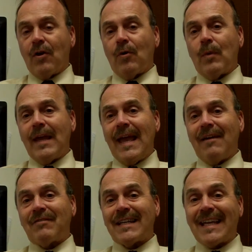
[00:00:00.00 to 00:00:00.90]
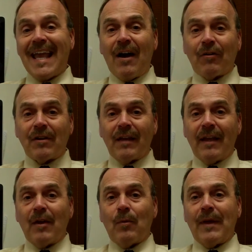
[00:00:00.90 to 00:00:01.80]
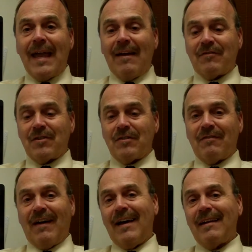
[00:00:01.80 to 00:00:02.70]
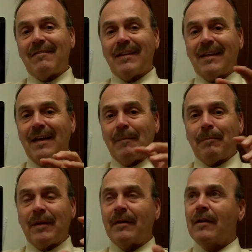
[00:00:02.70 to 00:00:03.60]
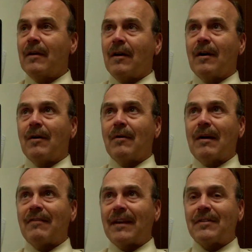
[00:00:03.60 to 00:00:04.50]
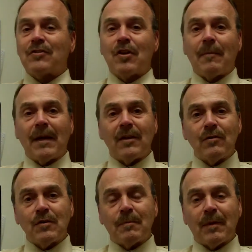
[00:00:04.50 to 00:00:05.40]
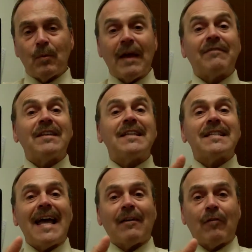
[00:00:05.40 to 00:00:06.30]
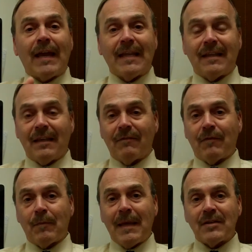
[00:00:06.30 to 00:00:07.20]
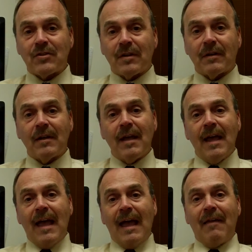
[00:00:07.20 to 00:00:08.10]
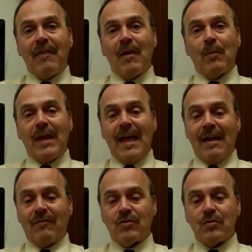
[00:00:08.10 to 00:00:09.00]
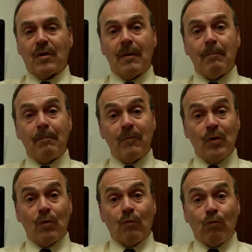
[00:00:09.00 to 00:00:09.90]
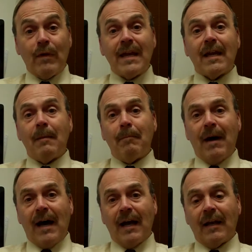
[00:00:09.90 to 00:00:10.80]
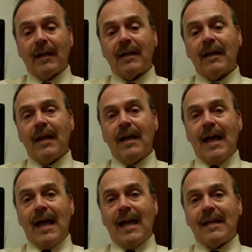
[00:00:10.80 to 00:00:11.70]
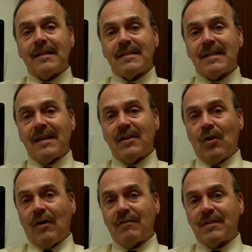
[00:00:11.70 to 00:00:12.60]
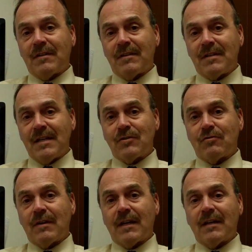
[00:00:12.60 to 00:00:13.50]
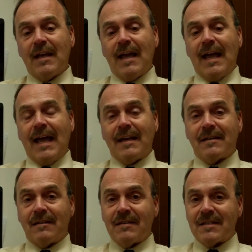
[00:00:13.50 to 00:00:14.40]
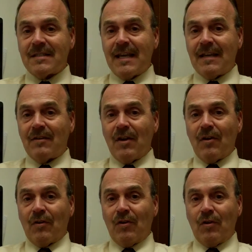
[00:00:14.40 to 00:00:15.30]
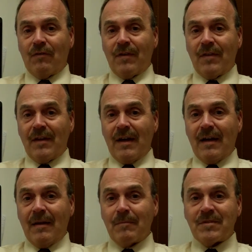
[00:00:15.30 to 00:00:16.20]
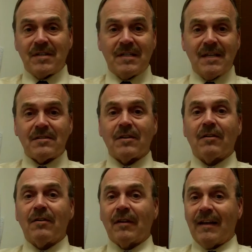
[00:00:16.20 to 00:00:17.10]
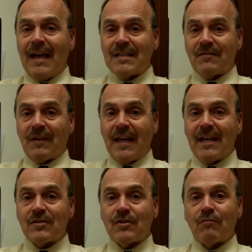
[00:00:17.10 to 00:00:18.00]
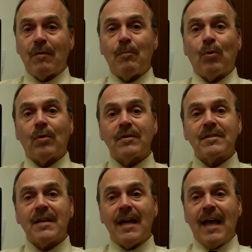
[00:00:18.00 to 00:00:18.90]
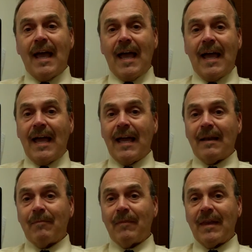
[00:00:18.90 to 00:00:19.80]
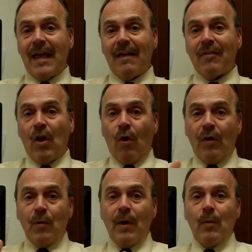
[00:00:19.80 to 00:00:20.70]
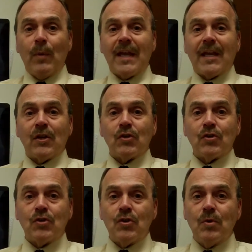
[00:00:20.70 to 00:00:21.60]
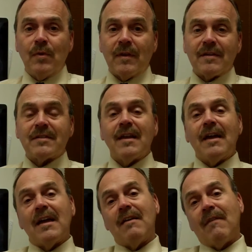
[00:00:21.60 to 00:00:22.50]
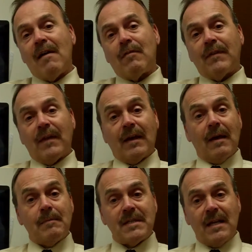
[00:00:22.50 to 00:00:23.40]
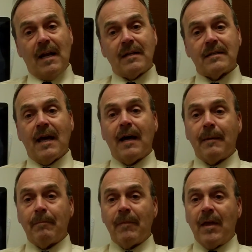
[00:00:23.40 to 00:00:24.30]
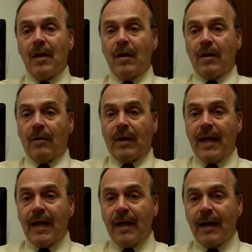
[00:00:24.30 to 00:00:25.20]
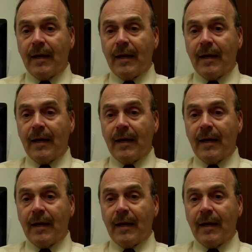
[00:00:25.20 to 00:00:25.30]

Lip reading: we have to calculate it, we have to divide everything up, and oh, I forget the term I use, but we have to disaggregate the information, and then we have to recompile it and send it off to the district and to the state, you know, for the statistical and classification reports, and the only way we can do this if everything comes in on time. Okay.